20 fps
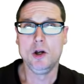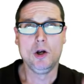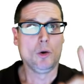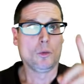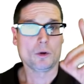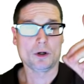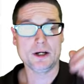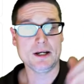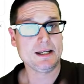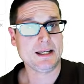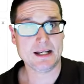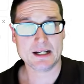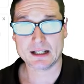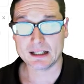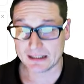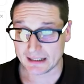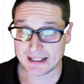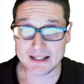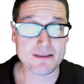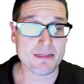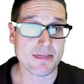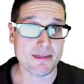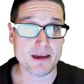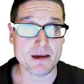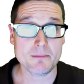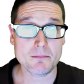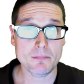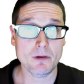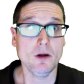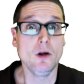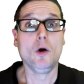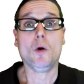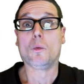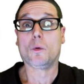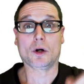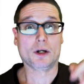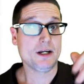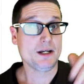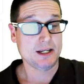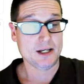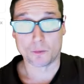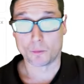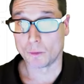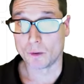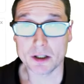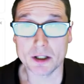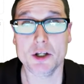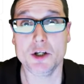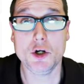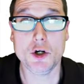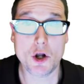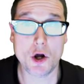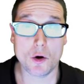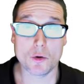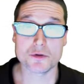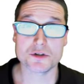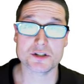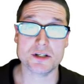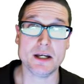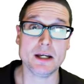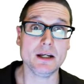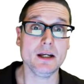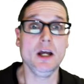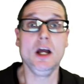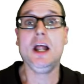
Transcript: We're going to get a clean theme. We're going to get really good hosting,